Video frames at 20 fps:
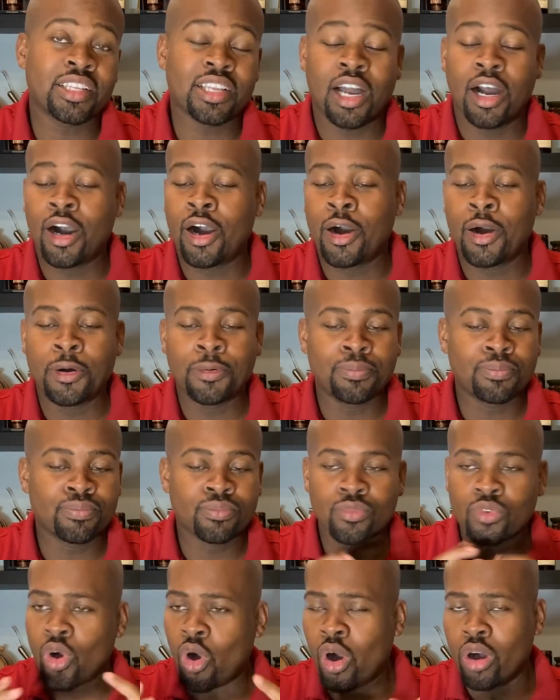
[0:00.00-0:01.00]

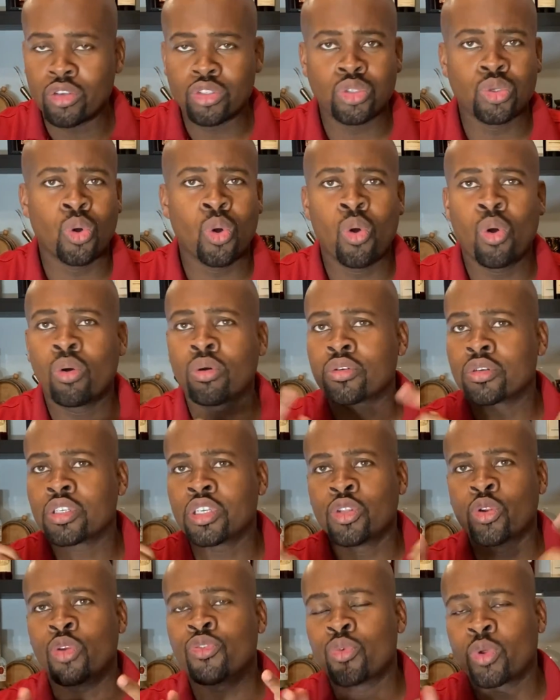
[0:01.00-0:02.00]
Also, you
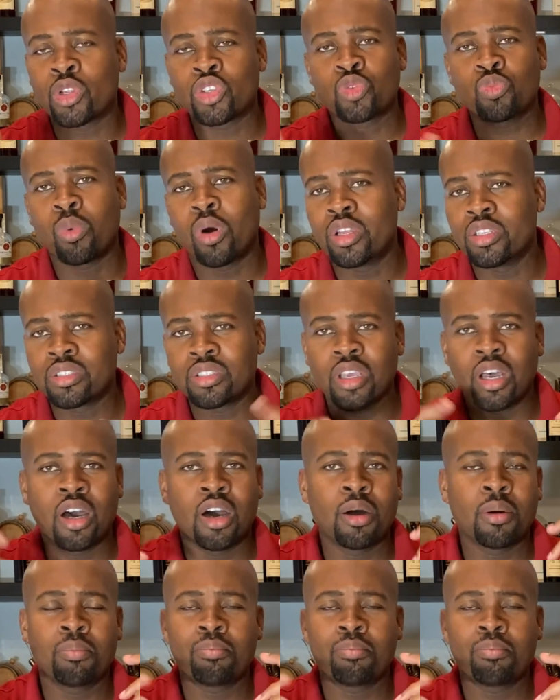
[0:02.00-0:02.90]
know, if you want to sponsor,